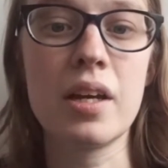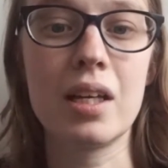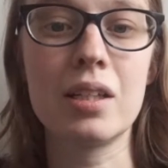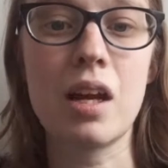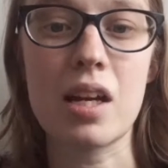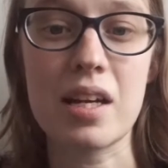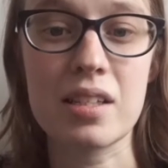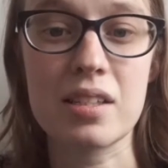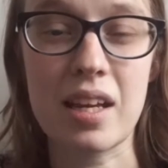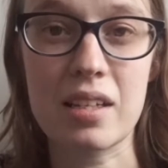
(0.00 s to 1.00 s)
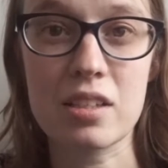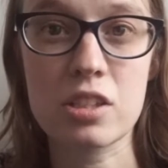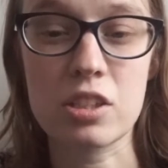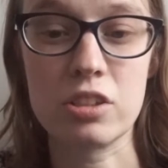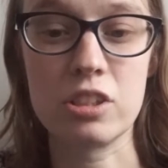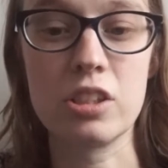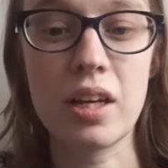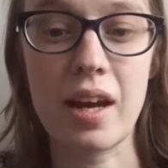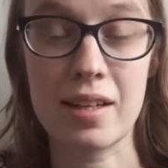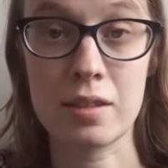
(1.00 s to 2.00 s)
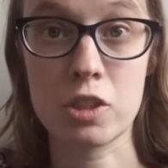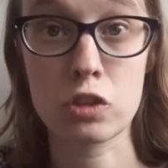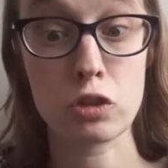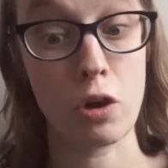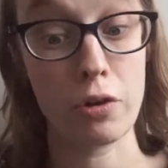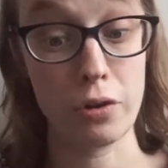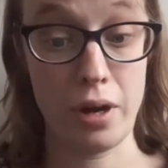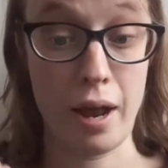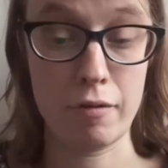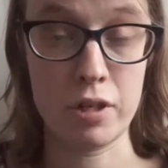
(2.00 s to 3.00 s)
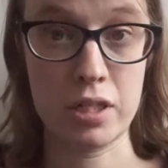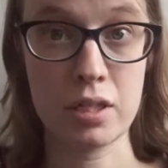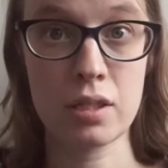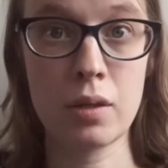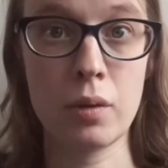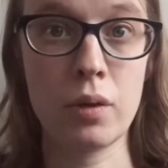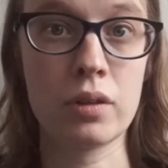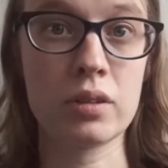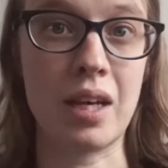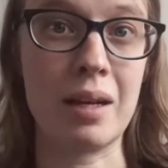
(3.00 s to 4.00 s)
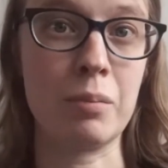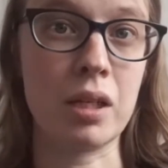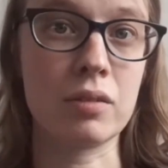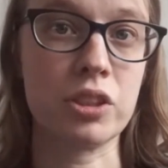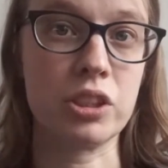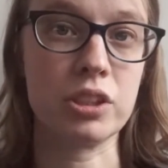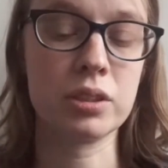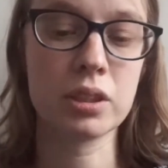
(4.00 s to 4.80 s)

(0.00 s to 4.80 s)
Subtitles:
it got intenser and stronger every time after.